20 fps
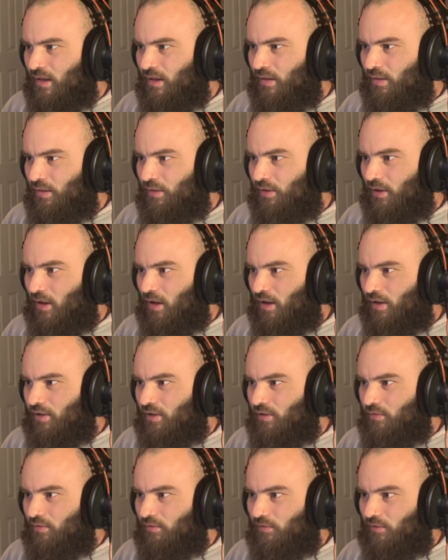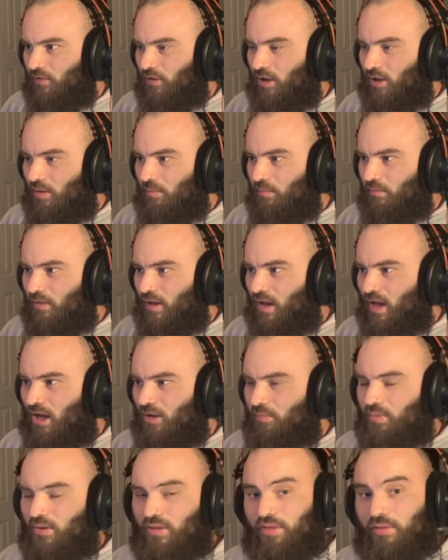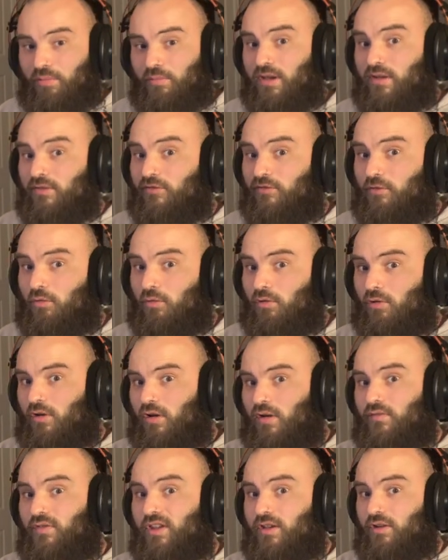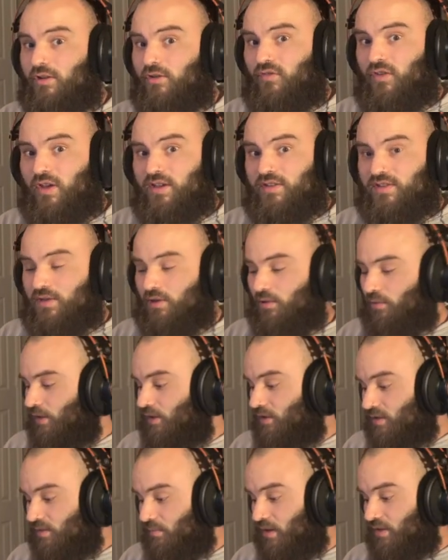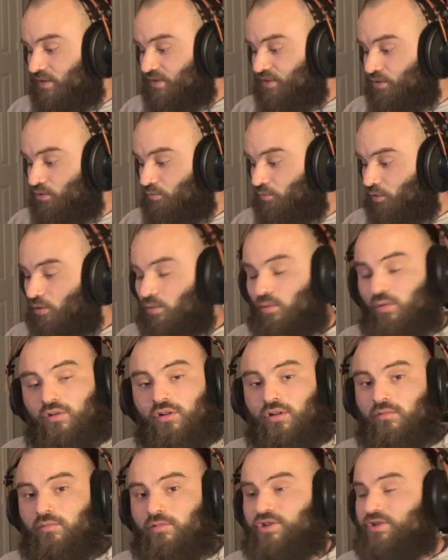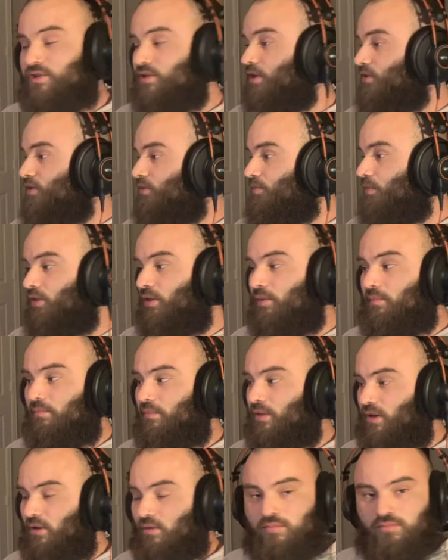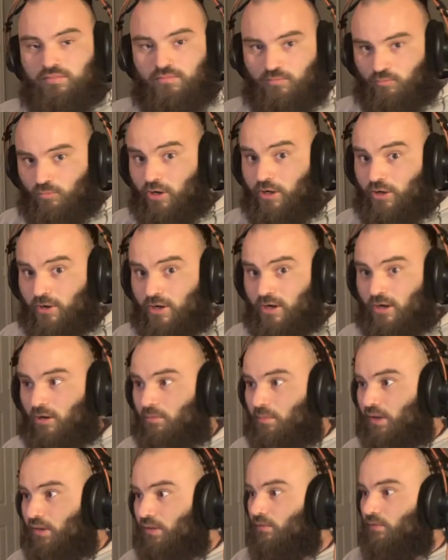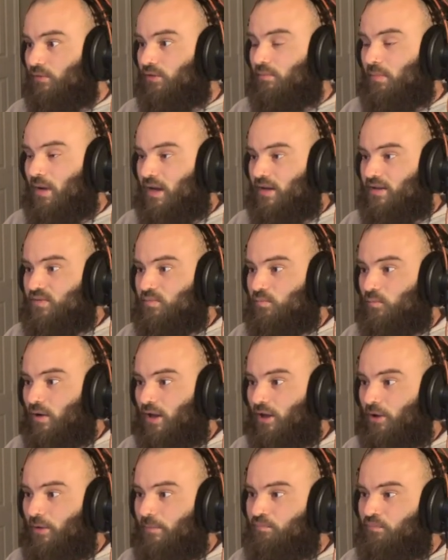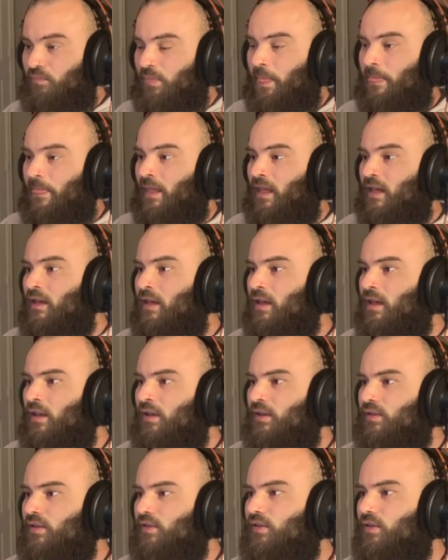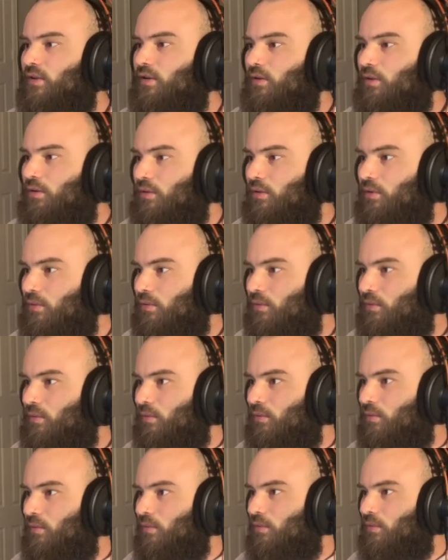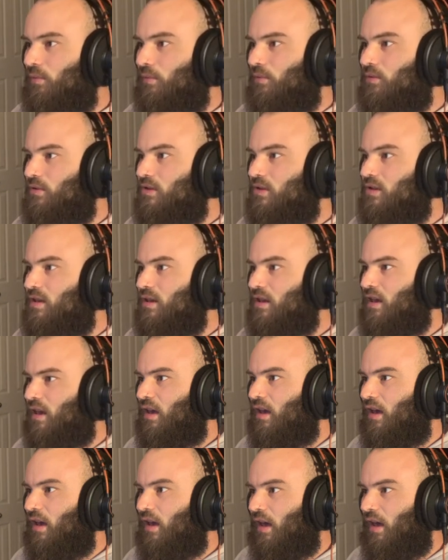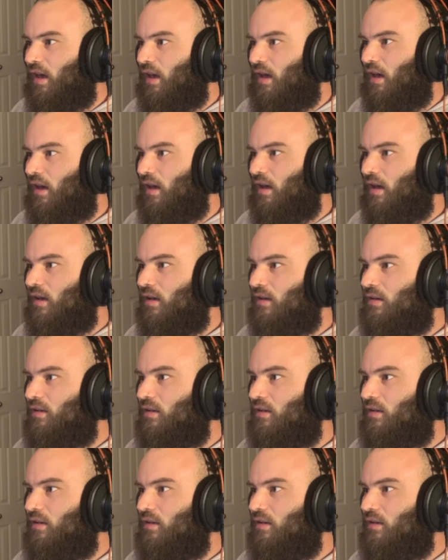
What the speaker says: the audio from output 3 and 4 of the interface going into my Zoom recorder, which is also what what you're hearing me through with the mic as well. So yeah,